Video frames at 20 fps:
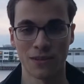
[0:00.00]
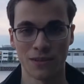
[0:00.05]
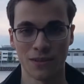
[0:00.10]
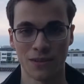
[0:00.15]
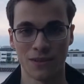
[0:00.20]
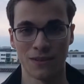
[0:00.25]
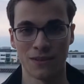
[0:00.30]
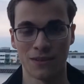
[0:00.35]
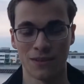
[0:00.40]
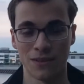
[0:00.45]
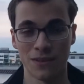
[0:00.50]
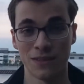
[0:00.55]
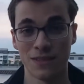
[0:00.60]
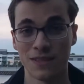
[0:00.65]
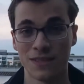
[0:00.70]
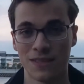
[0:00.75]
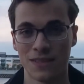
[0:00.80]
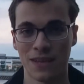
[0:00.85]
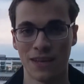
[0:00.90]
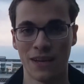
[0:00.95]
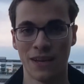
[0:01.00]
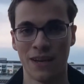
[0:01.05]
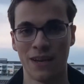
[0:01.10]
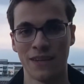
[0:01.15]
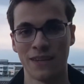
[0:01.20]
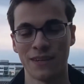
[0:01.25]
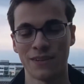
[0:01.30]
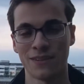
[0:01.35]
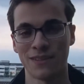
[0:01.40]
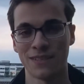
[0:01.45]
goods
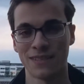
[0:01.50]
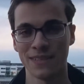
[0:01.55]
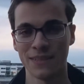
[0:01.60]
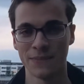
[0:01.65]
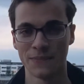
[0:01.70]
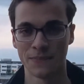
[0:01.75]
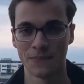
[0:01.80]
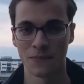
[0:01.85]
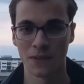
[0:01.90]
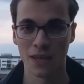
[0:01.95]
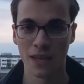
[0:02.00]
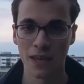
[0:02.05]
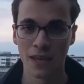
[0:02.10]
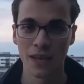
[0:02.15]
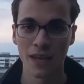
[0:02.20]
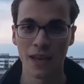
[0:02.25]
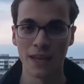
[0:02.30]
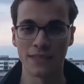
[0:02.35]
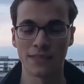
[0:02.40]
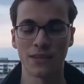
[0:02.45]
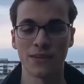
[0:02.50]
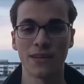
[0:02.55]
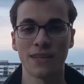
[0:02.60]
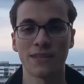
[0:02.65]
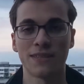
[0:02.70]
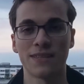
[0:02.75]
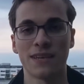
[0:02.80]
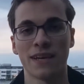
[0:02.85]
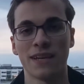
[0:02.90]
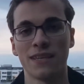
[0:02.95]
near the sea. And so they
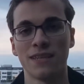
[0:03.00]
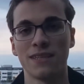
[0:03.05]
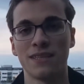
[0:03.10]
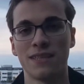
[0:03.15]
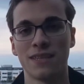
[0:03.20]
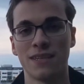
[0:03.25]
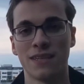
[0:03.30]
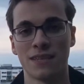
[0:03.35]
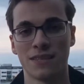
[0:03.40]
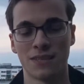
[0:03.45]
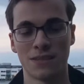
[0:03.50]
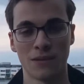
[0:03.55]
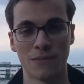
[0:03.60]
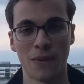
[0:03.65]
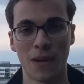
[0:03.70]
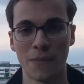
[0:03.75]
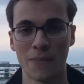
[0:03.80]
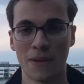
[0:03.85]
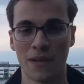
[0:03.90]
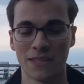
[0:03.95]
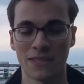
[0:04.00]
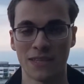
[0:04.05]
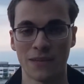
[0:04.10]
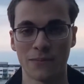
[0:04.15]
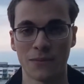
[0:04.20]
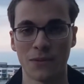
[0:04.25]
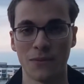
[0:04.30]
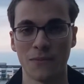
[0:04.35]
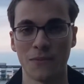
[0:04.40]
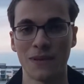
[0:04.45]
decided to bypass them
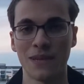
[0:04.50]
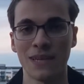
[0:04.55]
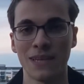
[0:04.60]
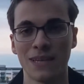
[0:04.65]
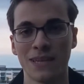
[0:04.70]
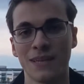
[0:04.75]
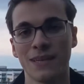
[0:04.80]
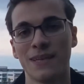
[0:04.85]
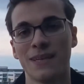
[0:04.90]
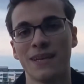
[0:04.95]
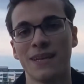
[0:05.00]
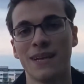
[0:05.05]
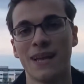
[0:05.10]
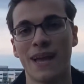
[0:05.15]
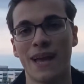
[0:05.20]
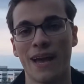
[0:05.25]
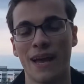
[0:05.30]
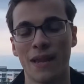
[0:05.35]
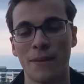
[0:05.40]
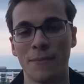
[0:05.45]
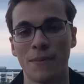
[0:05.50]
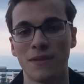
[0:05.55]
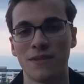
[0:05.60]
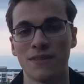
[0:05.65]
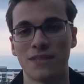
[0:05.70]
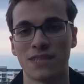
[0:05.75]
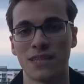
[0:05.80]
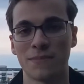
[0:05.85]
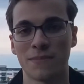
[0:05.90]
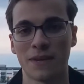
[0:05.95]
completely and build a
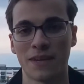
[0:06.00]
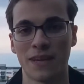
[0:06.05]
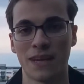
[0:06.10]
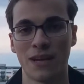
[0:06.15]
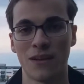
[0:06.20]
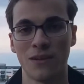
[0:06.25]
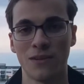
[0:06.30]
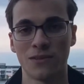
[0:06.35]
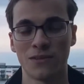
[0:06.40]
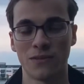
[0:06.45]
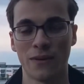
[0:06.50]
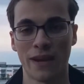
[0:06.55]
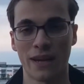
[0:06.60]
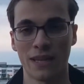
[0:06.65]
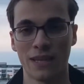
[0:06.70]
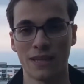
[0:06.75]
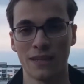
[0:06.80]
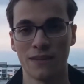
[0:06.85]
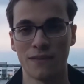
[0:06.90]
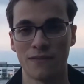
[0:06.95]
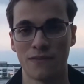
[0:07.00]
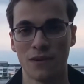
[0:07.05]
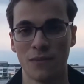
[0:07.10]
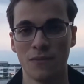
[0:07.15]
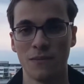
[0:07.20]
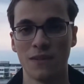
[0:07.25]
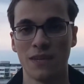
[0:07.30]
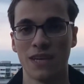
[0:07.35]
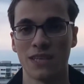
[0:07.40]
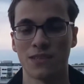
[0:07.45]
ship canal directly from
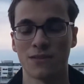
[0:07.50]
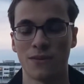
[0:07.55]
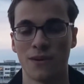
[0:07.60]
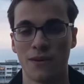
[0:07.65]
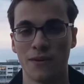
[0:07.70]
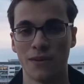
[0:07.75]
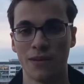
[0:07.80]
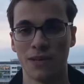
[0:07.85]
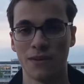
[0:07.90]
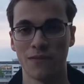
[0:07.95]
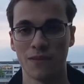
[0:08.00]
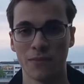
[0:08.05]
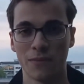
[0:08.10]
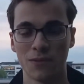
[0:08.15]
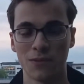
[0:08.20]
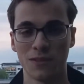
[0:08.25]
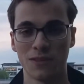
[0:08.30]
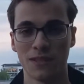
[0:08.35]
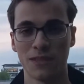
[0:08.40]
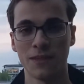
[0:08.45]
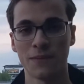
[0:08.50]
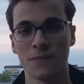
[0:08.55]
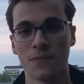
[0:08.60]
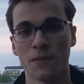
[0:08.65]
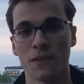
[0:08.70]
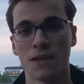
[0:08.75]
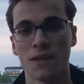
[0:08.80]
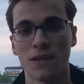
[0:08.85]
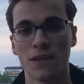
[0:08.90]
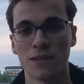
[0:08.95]
the estuary of the Mersey
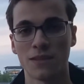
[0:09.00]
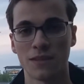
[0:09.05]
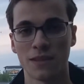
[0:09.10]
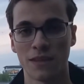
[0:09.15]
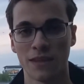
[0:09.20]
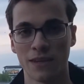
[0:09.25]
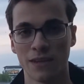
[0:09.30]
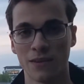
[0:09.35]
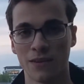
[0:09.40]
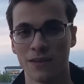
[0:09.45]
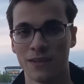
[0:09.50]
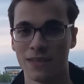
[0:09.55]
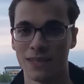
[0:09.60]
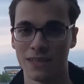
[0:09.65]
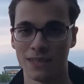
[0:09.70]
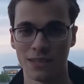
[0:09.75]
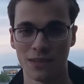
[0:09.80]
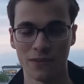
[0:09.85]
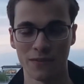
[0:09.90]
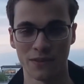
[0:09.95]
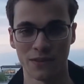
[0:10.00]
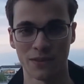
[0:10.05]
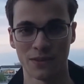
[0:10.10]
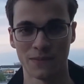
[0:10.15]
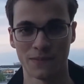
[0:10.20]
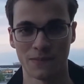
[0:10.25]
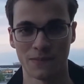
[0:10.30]
to here in Salford.